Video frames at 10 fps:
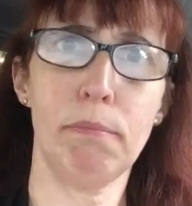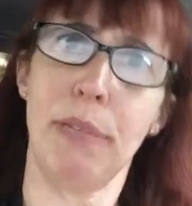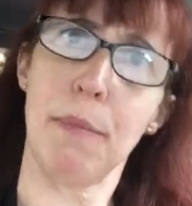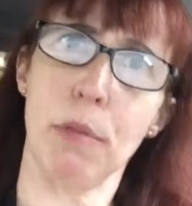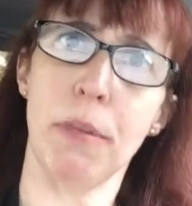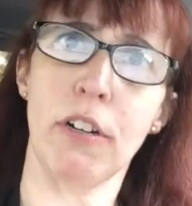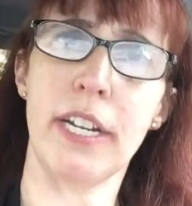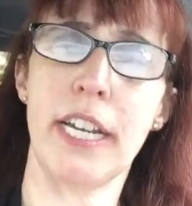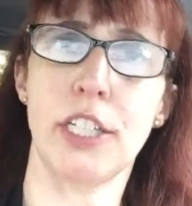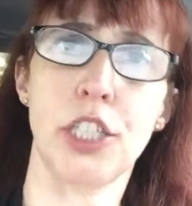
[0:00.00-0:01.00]
people
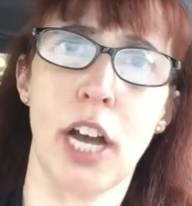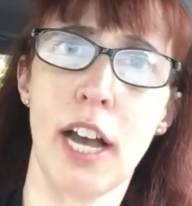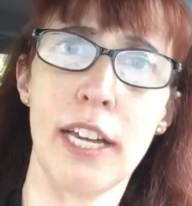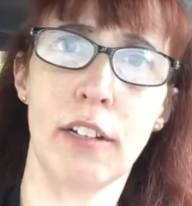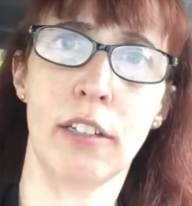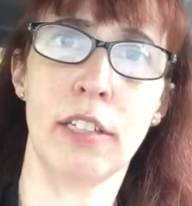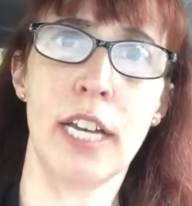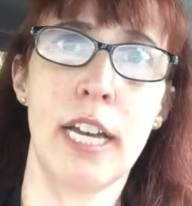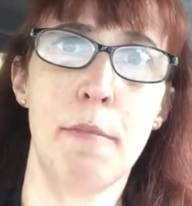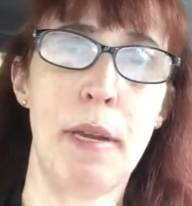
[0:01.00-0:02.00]
burying a child,
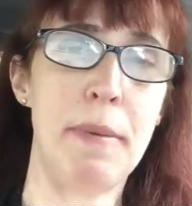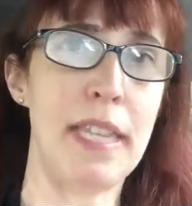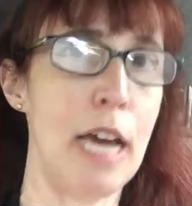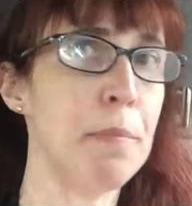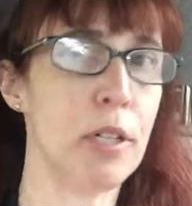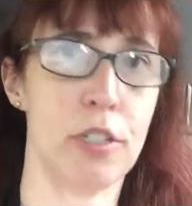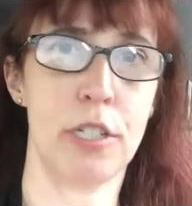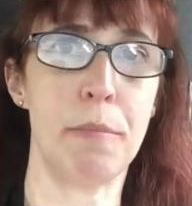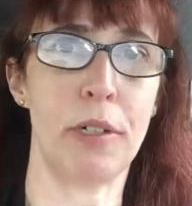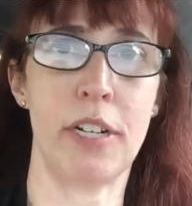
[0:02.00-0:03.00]
maybe that
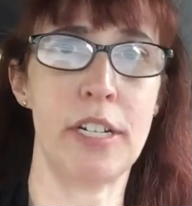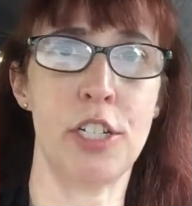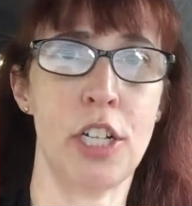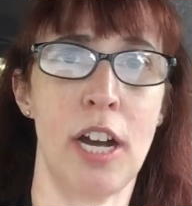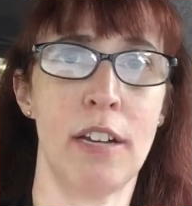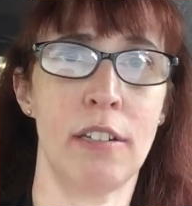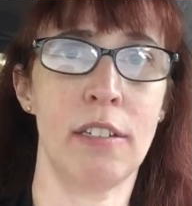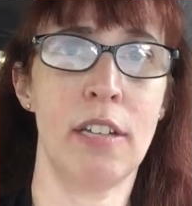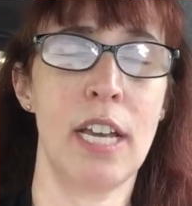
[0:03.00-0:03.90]
person buried a child.